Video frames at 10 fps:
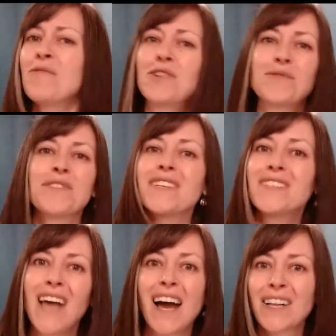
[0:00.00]
which was
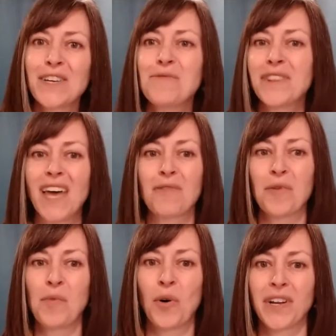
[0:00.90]
exactly what that
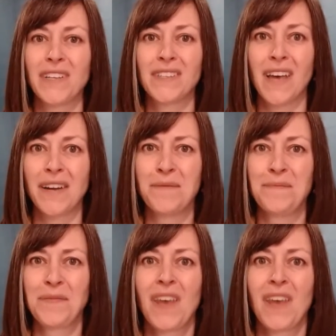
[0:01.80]
report had said.